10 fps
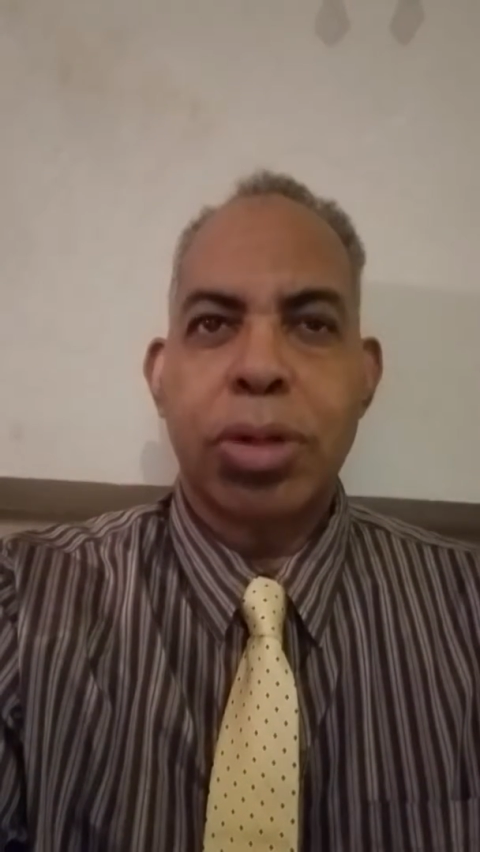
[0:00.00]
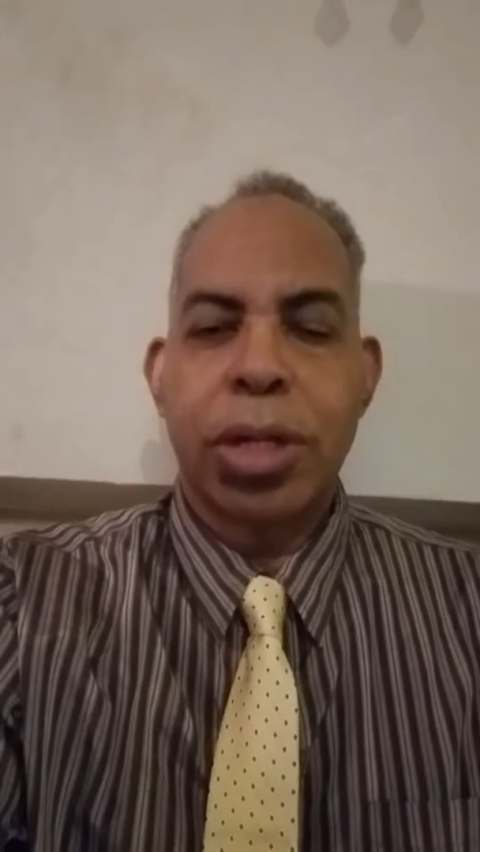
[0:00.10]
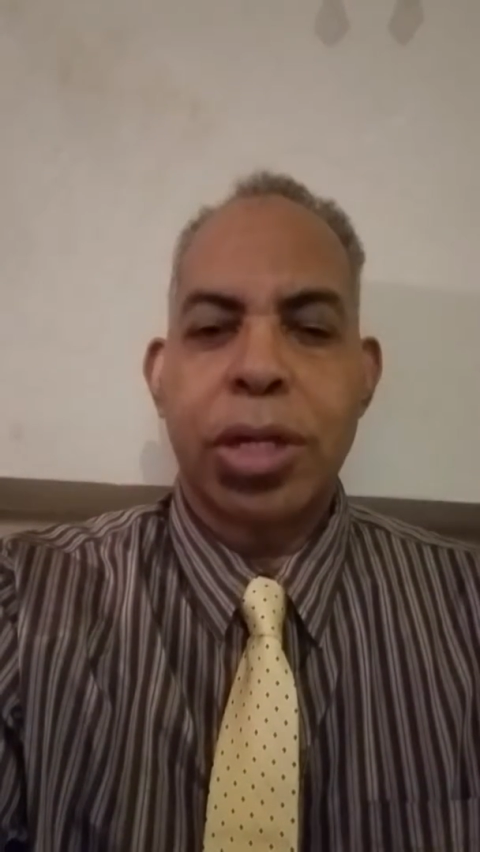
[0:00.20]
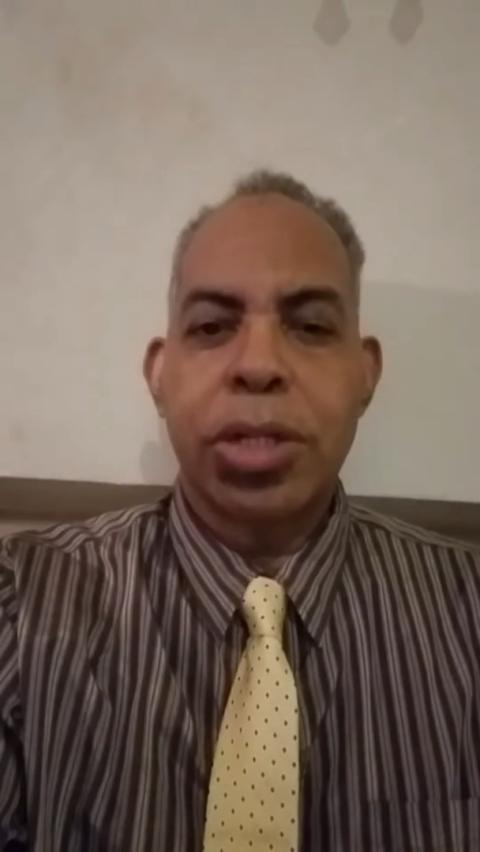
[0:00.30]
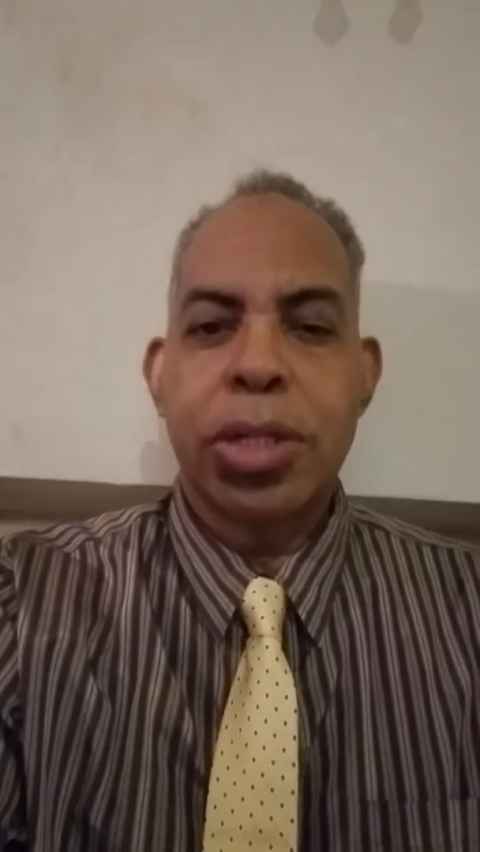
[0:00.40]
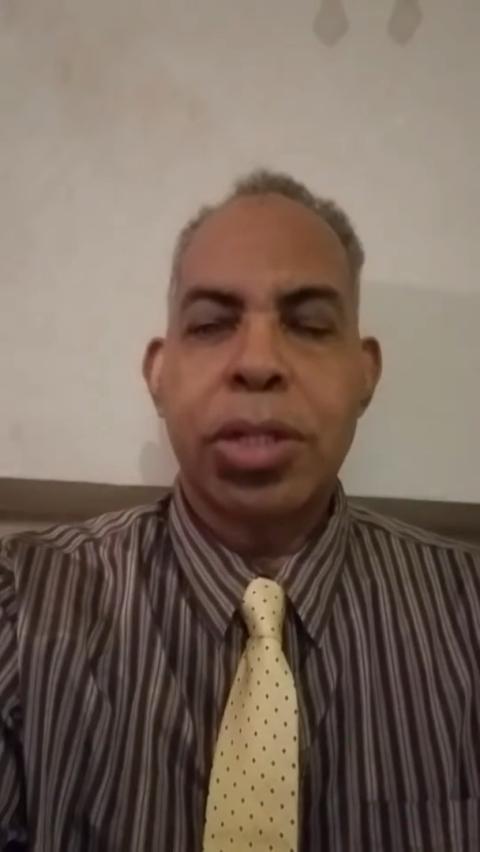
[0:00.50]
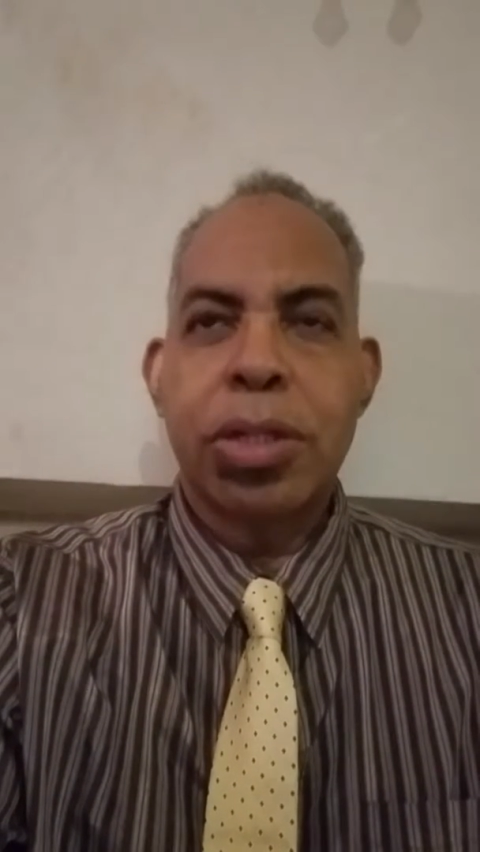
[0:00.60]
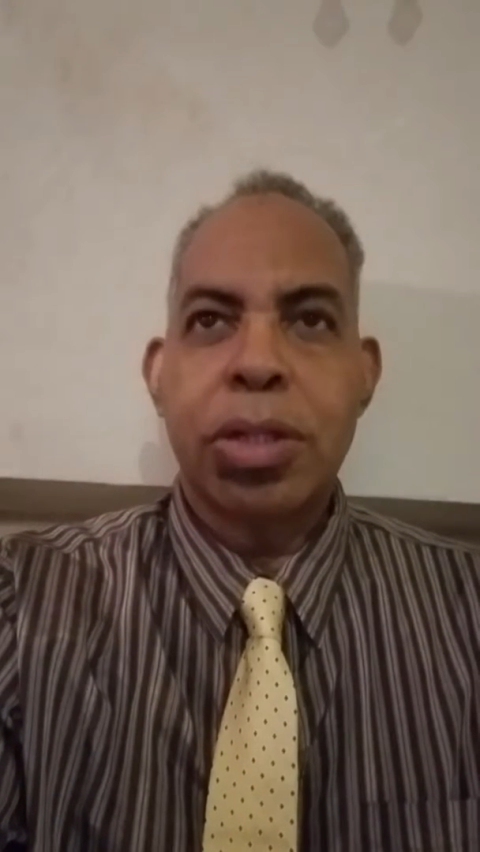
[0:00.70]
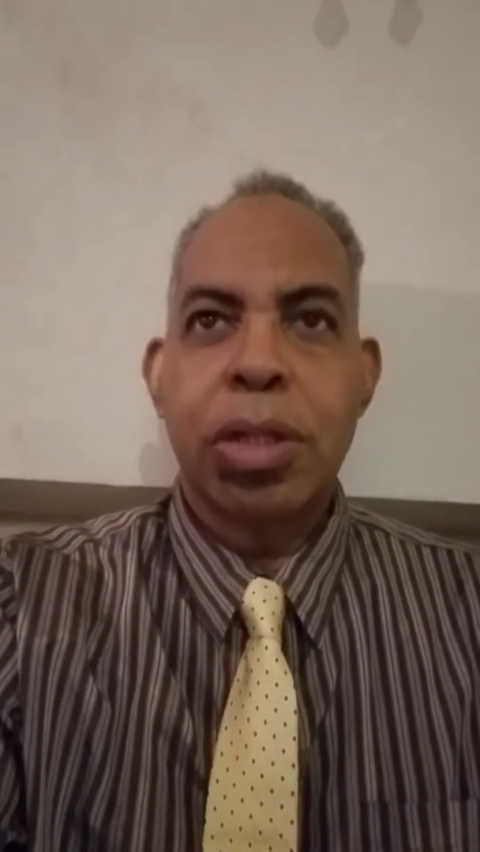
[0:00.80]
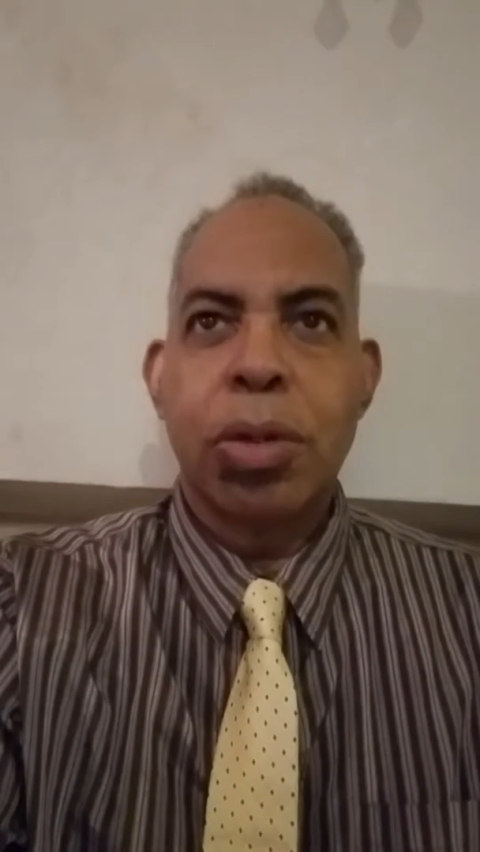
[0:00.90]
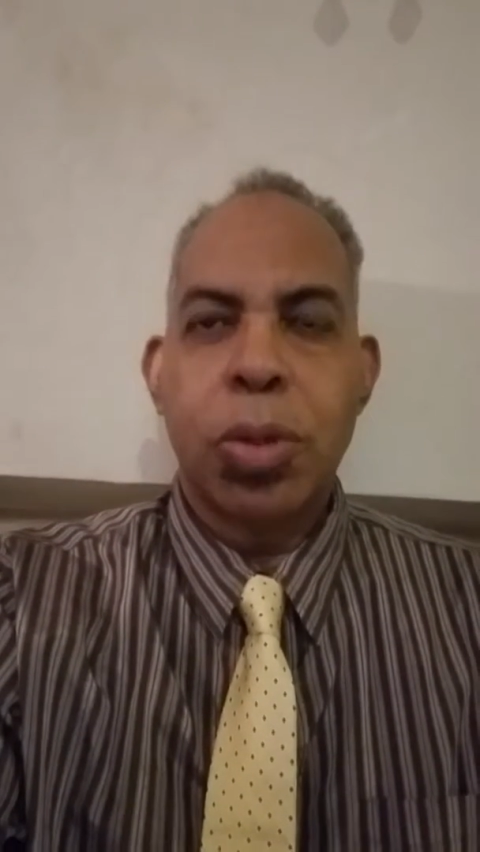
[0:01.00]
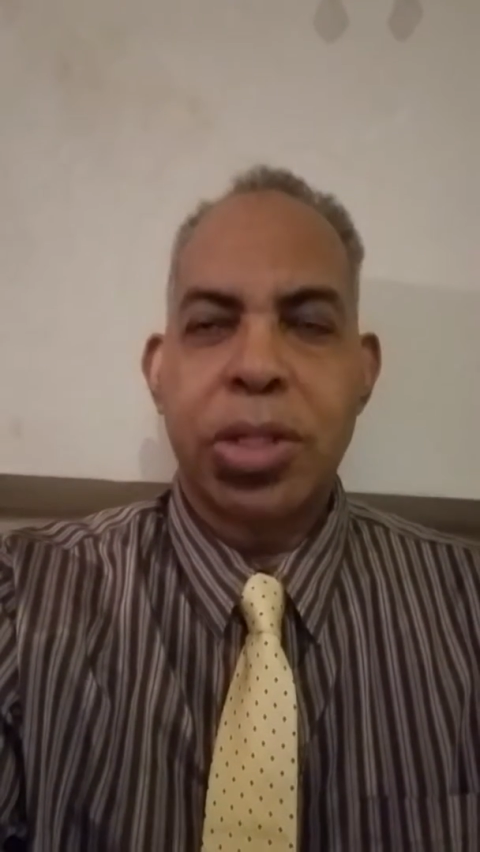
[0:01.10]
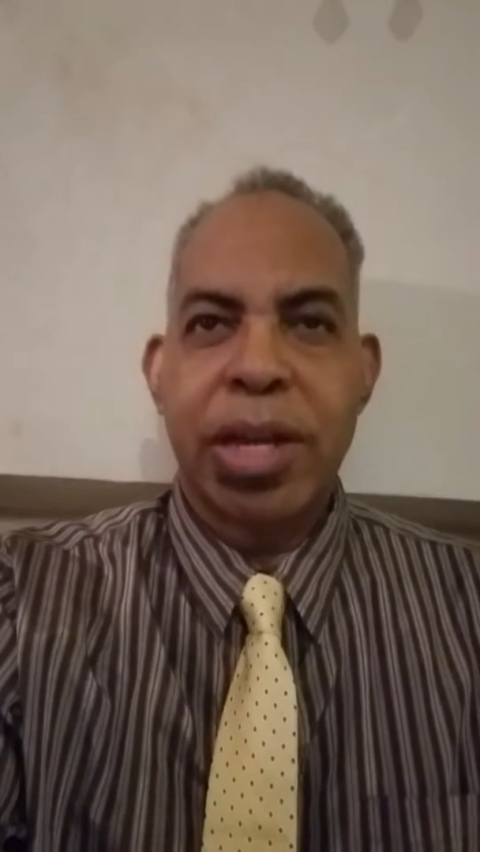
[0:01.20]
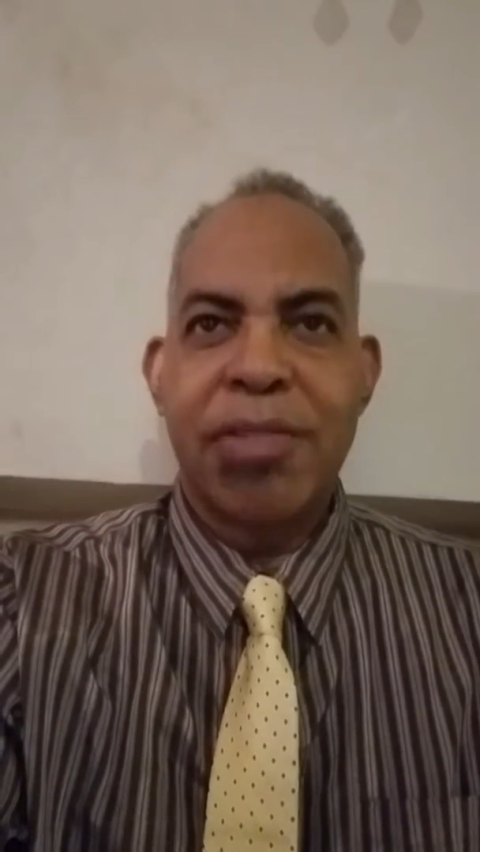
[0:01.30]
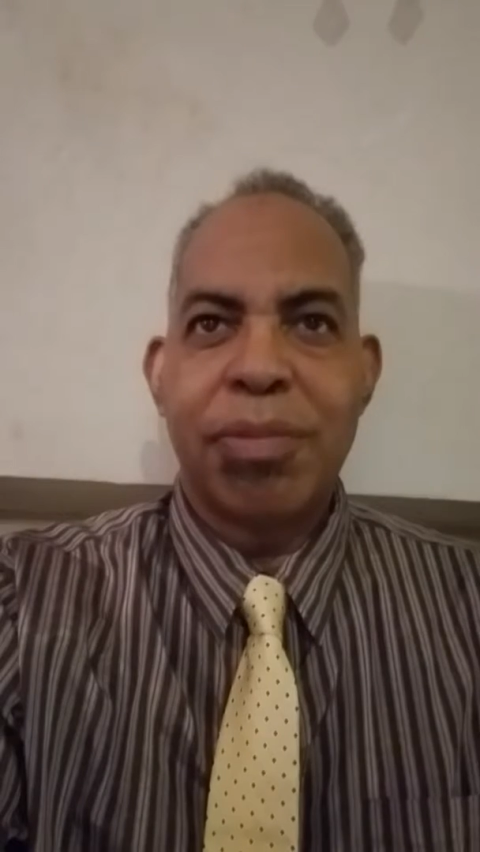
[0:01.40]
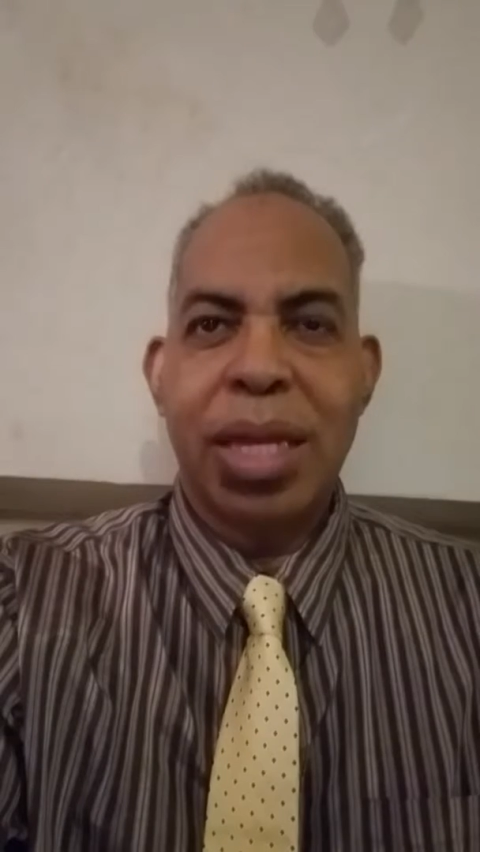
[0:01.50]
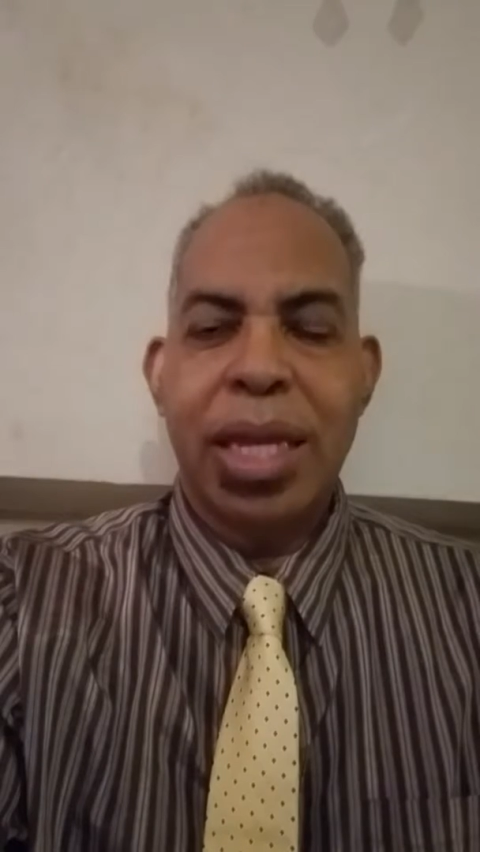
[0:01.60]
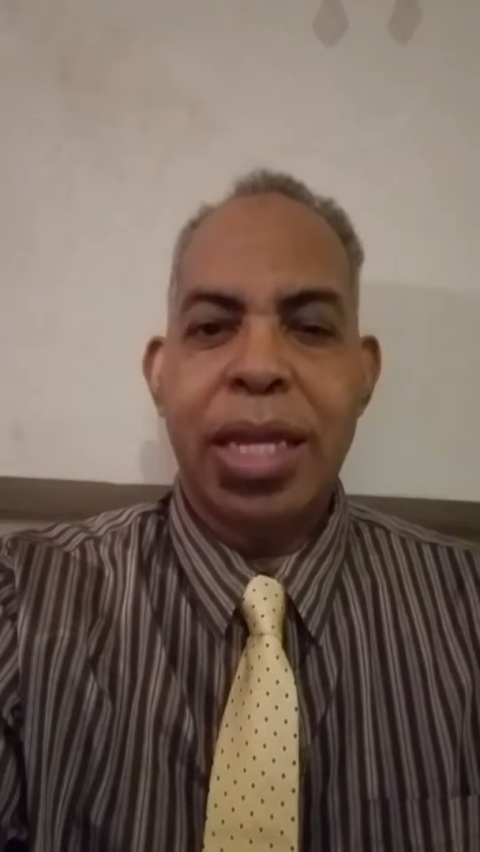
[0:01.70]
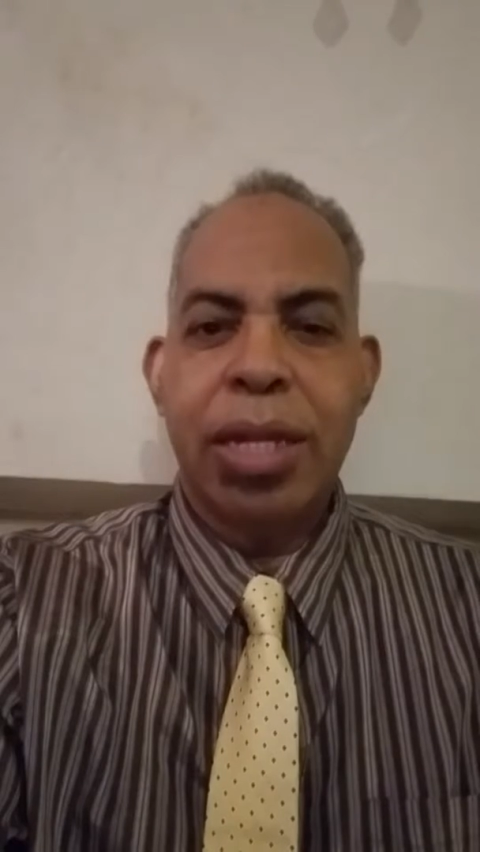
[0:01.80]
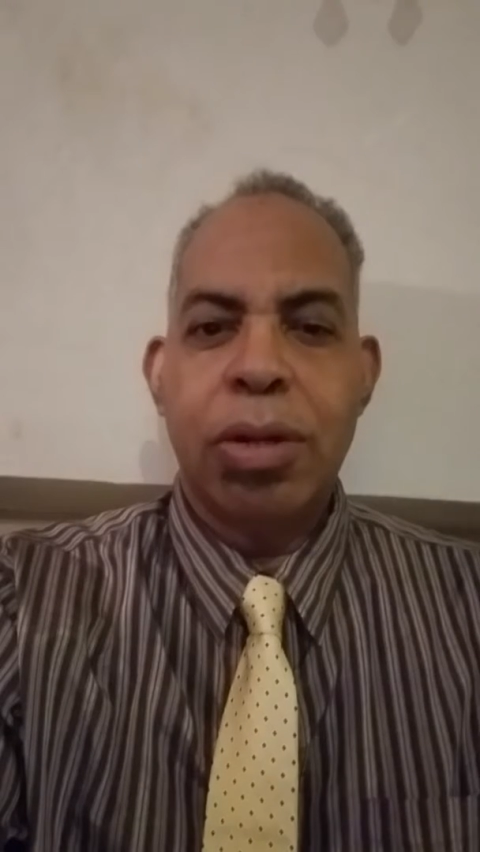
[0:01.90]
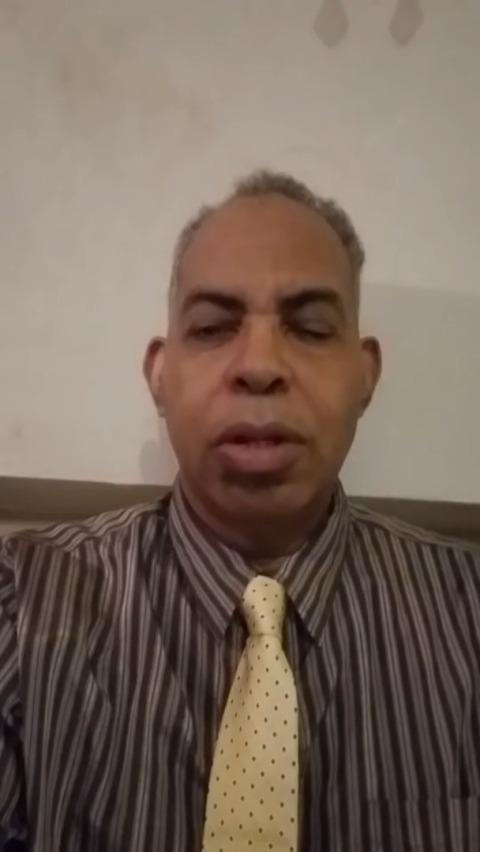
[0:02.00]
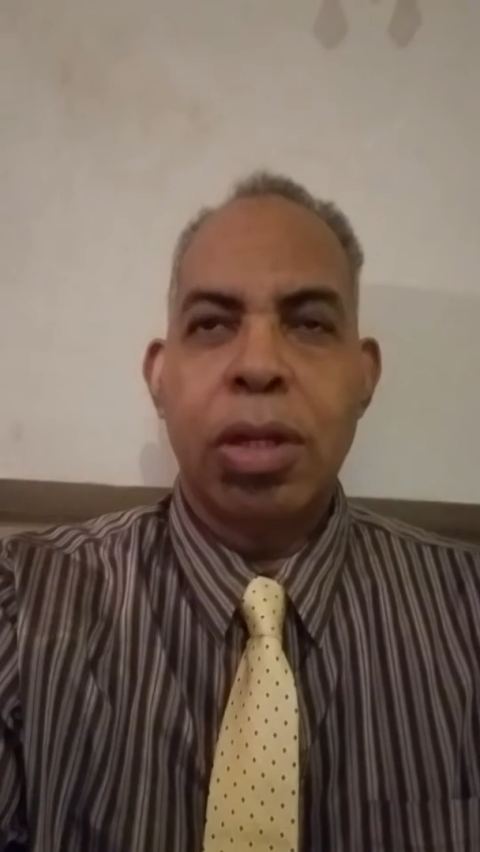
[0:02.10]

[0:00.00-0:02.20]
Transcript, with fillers: productions, which I've made,